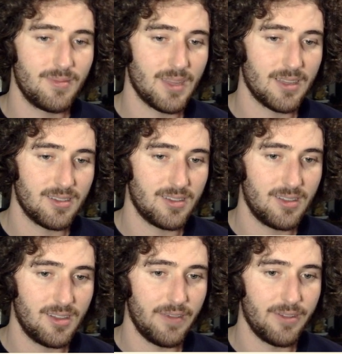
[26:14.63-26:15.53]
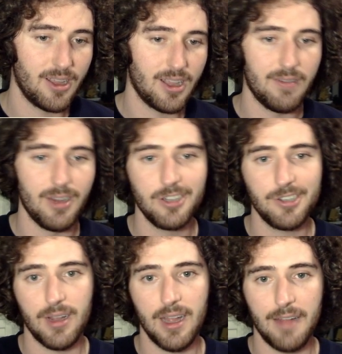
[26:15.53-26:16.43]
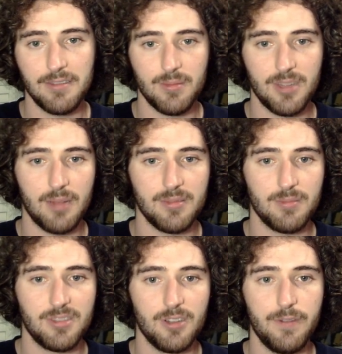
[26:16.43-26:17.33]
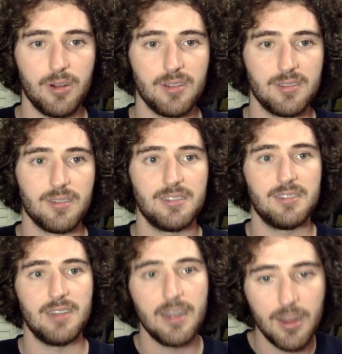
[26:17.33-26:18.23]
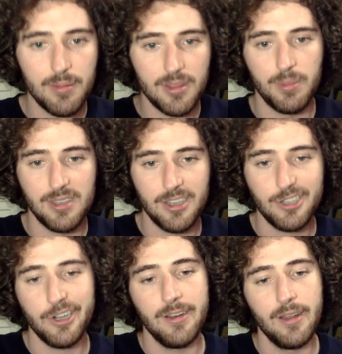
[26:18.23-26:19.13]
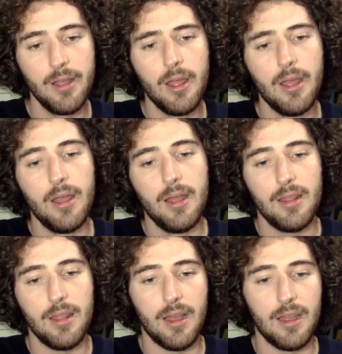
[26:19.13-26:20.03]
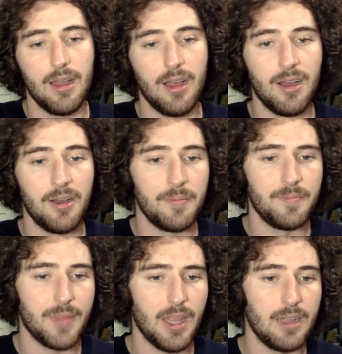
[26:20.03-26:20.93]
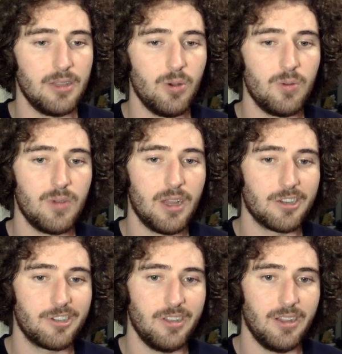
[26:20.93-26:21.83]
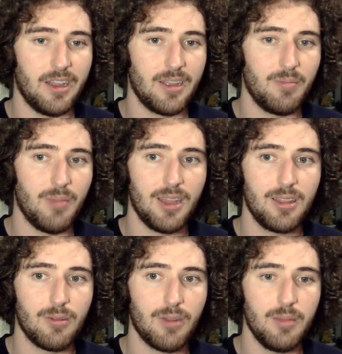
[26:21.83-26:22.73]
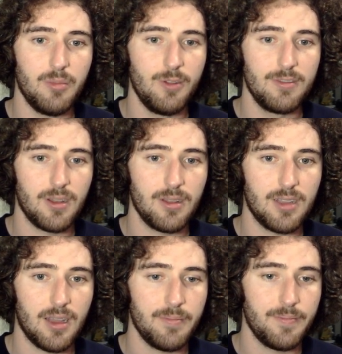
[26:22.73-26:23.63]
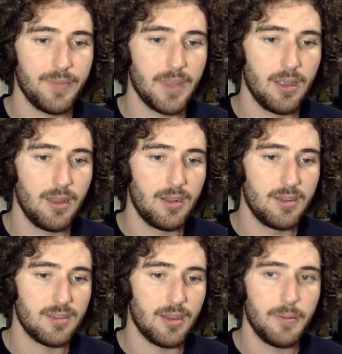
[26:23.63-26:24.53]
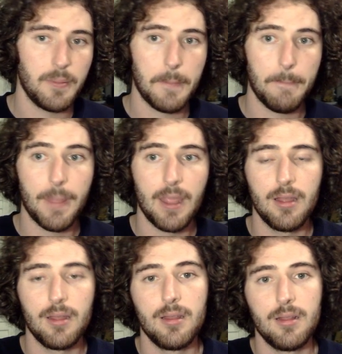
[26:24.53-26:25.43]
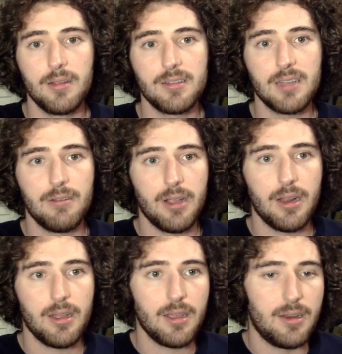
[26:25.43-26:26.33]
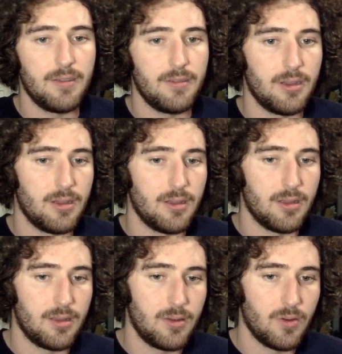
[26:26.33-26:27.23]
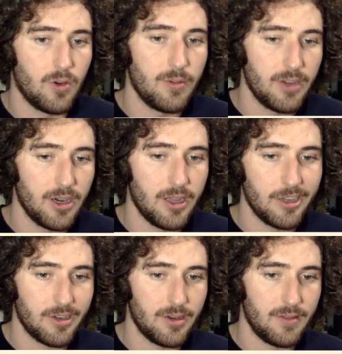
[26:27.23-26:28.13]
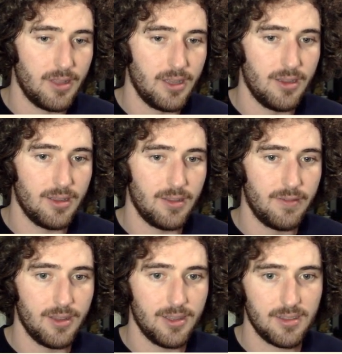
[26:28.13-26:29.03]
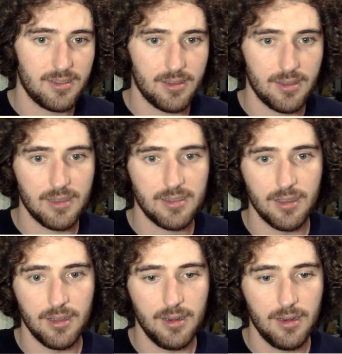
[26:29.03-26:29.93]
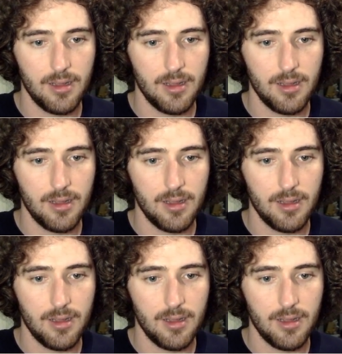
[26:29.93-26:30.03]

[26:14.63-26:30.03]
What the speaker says: It's definitely kind of an issue I have sometimes. I'm so focused on setting up the position that I don't actually like make the right moves all the time. So looks like we're getting kind of a normal variation of the Indian defense. So that's good.